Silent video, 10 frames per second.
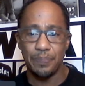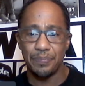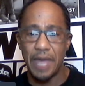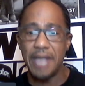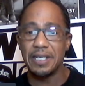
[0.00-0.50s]

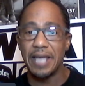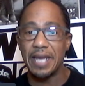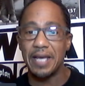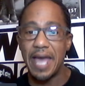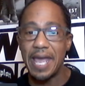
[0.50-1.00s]
Hey,
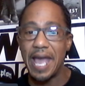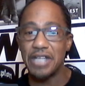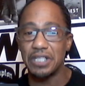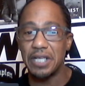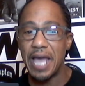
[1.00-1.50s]
Delana. Hey,
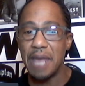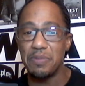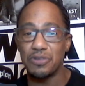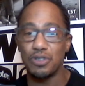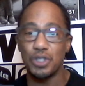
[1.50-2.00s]
Angela. Hey,
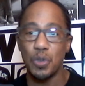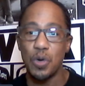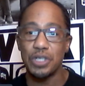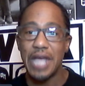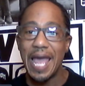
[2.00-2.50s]
Mr.
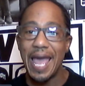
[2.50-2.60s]
George.